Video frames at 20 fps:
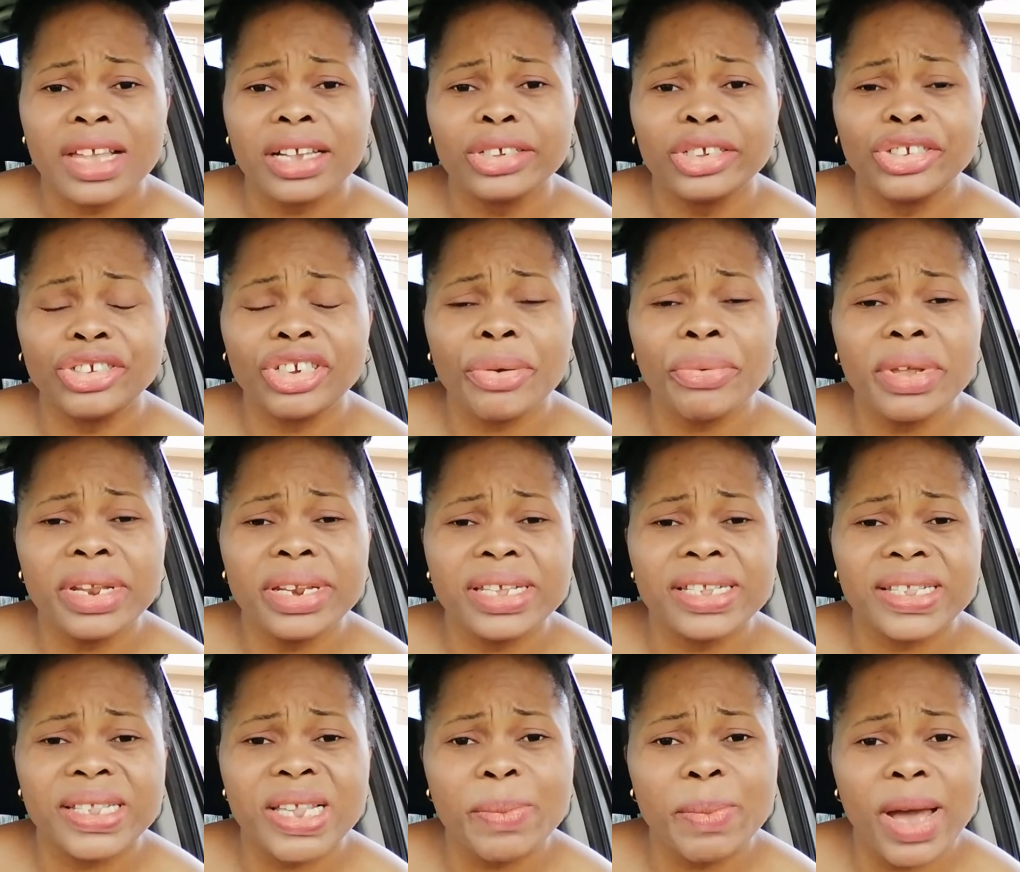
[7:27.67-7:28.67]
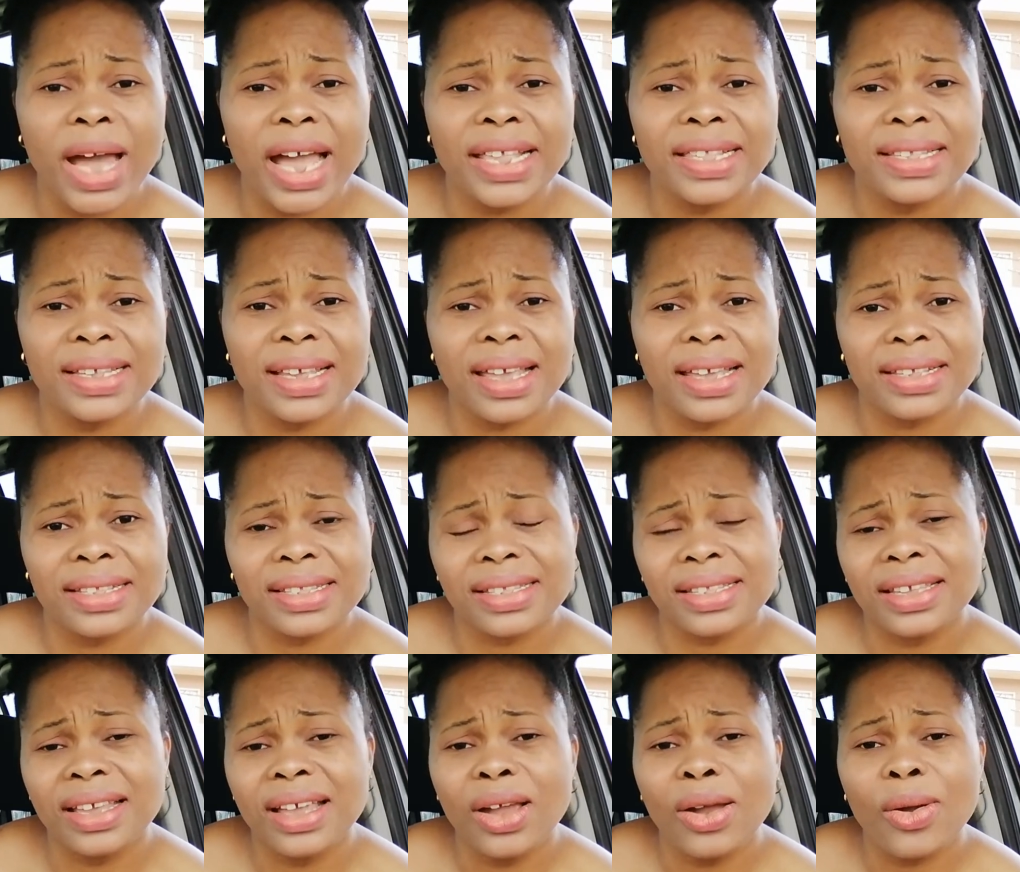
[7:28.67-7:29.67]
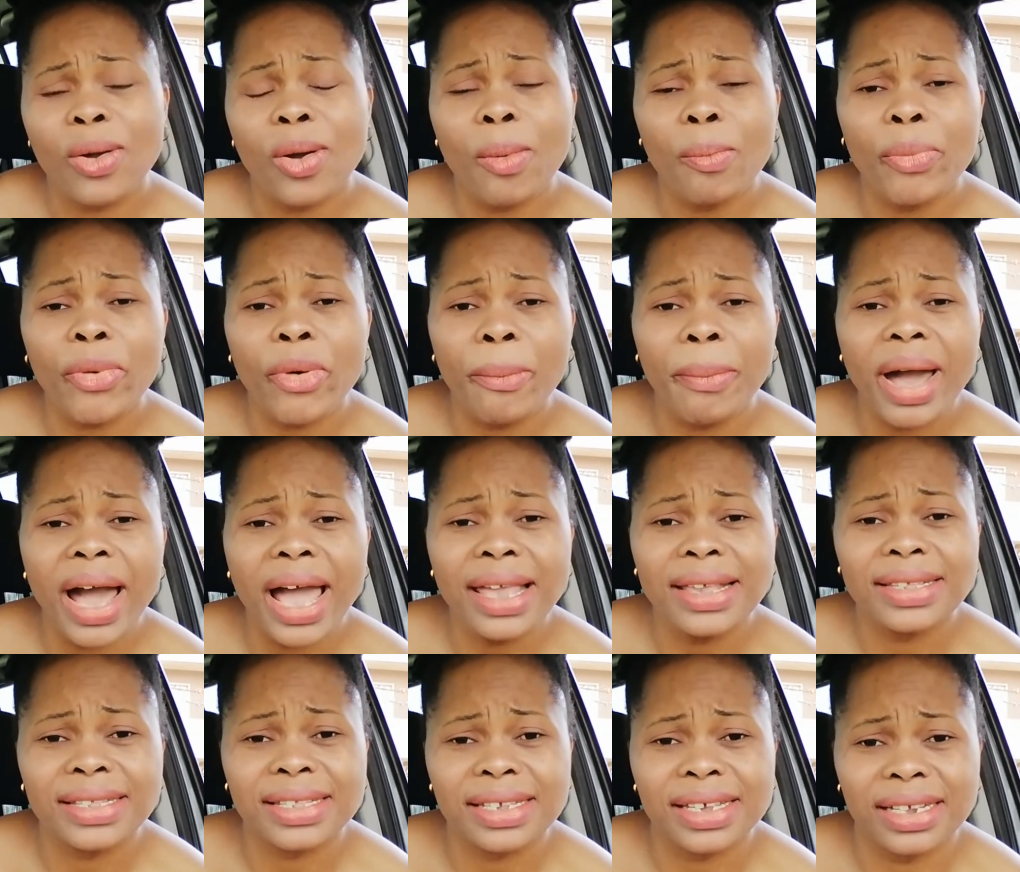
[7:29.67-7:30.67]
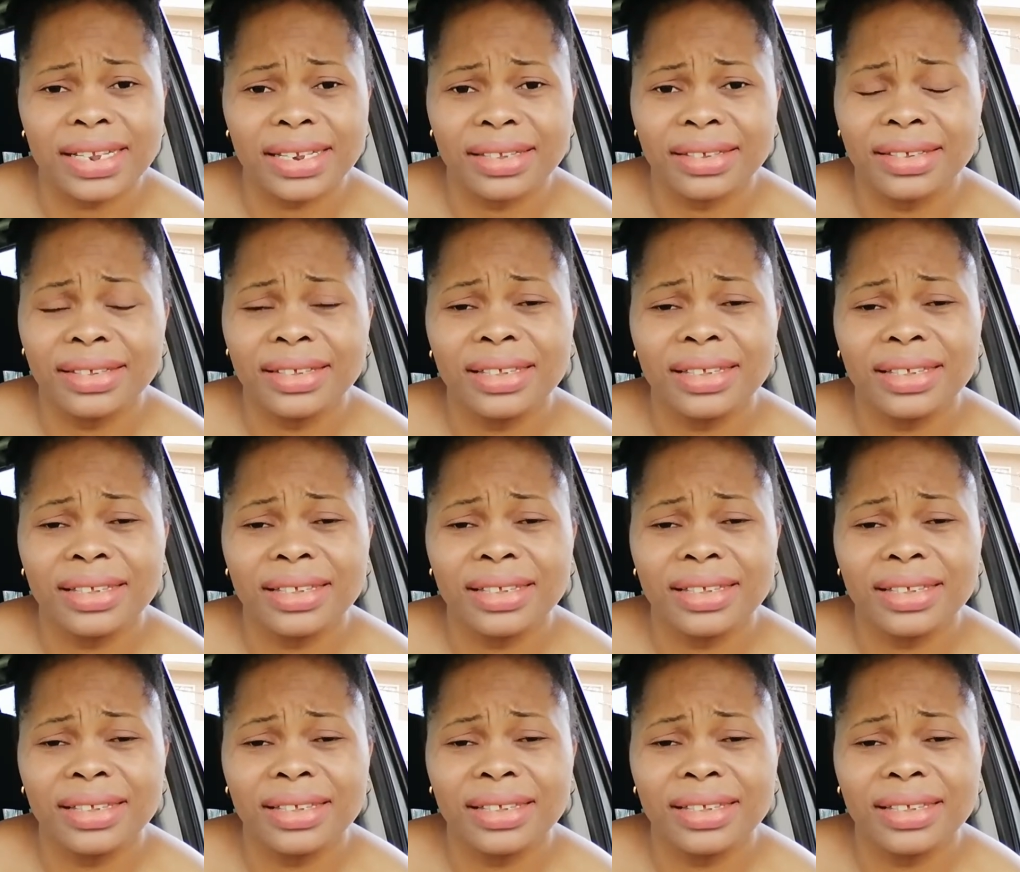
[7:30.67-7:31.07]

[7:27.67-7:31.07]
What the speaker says: sharing the same ideas, compromising,